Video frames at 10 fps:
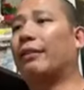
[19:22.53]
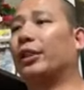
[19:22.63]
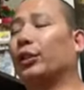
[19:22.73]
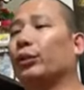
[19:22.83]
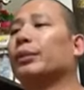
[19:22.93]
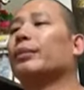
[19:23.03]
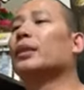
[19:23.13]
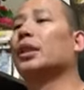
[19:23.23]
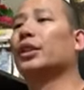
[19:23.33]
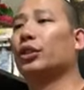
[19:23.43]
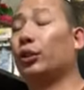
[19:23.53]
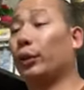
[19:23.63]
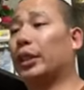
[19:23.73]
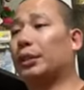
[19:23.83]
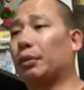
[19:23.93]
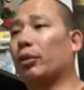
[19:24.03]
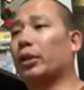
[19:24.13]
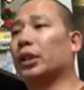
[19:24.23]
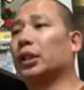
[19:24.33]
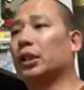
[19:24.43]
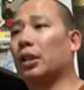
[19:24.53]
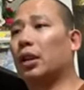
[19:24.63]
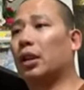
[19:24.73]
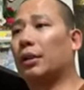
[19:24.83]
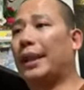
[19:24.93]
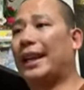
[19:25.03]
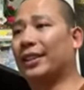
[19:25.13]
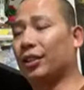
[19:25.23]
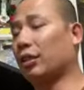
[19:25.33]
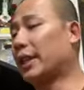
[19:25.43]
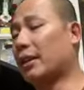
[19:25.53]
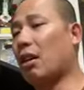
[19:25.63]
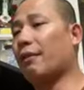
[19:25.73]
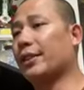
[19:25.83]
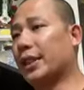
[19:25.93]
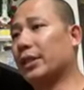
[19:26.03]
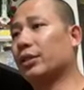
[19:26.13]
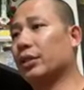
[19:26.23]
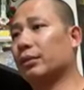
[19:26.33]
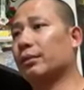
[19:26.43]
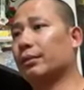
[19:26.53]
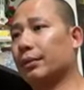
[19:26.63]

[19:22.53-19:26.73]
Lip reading: avenue to explore and start that conversation.